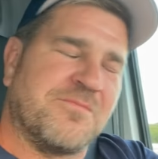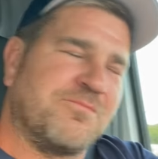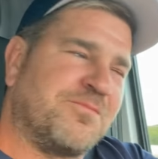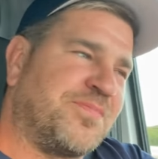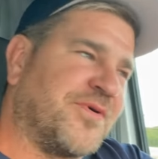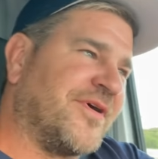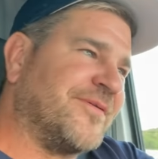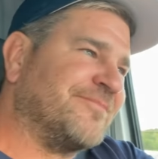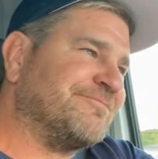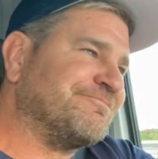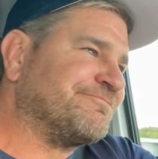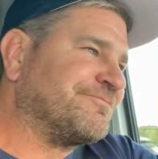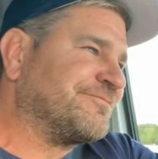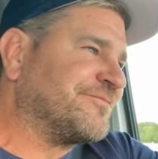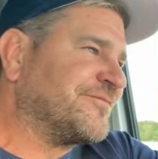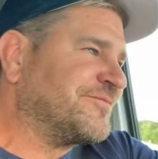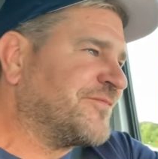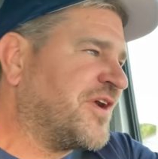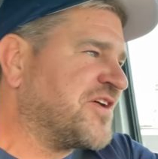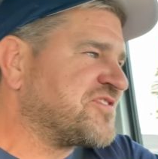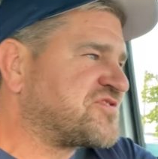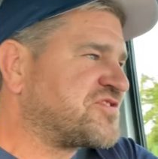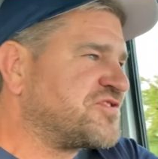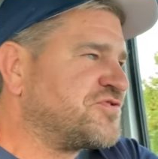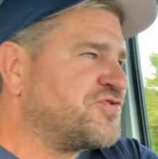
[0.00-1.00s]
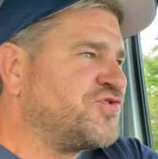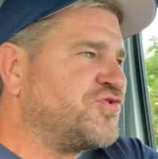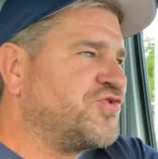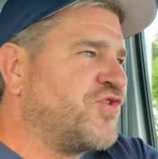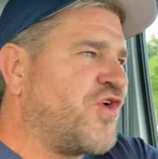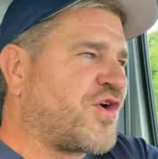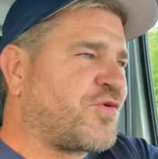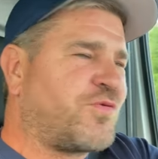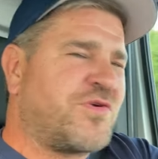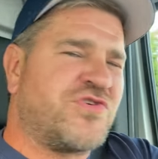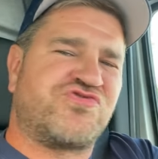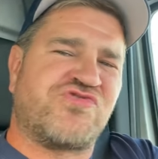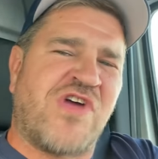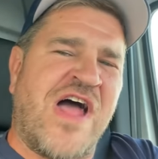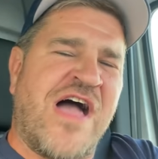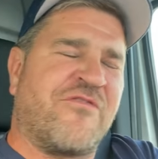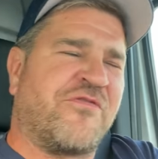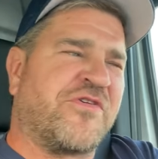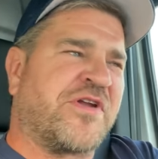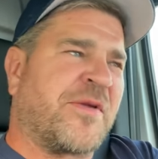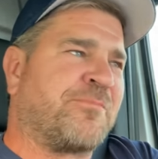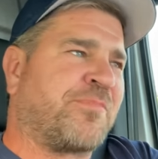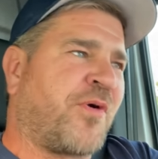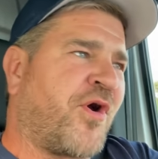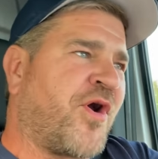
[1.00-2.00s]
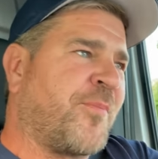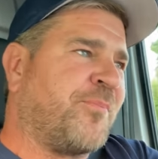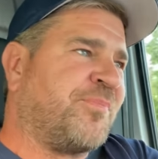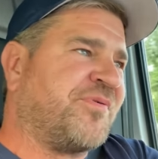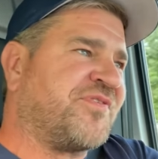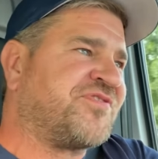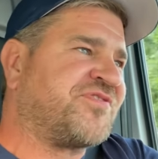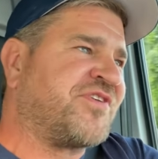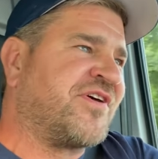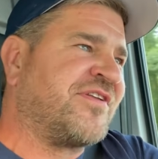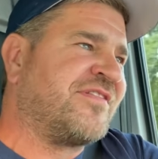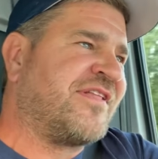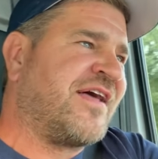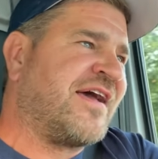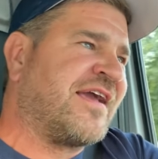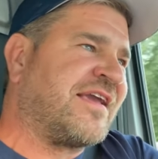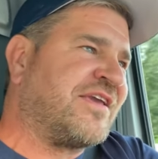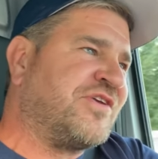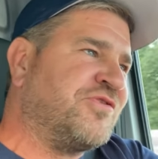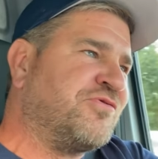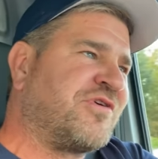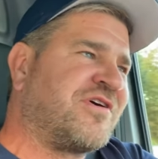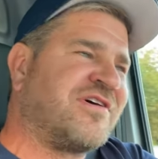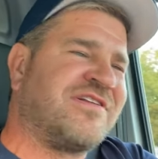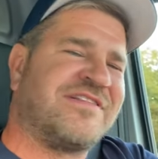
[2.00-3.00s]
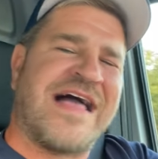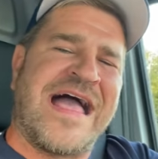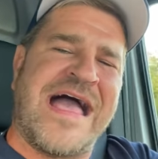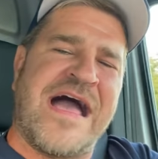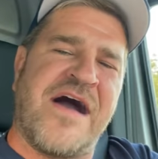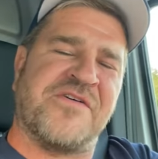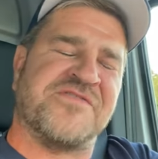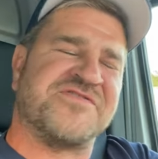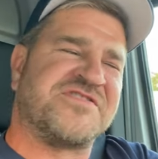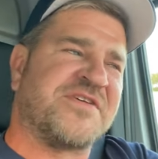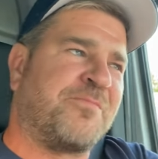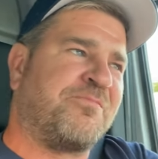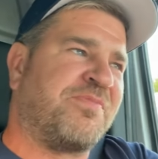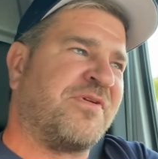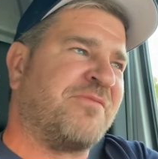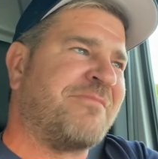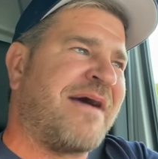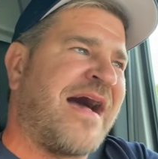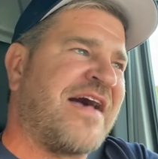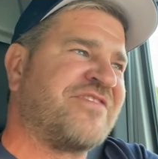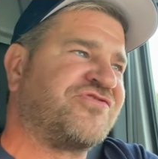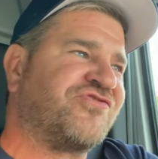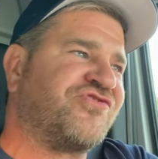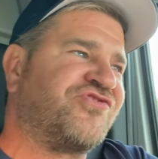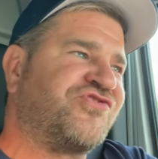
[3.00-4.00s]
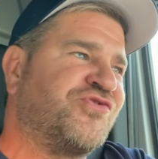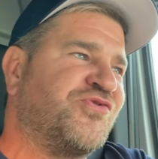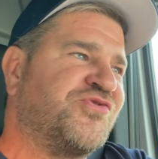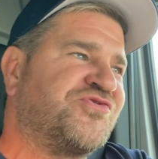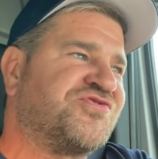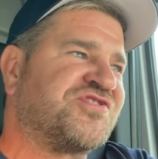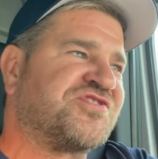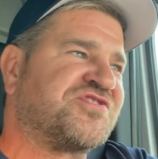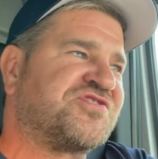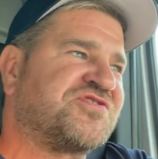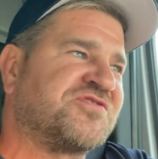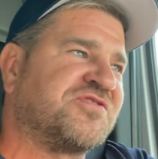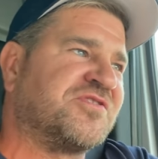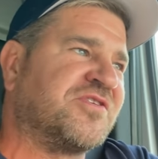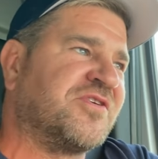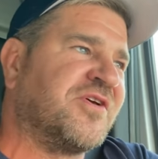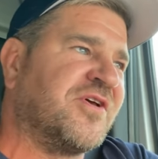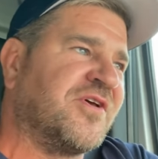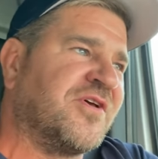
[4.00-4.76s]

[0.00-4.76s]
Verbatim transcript: But us in New York, we drive with a purpose, unlike you clowns up in Massachusetts,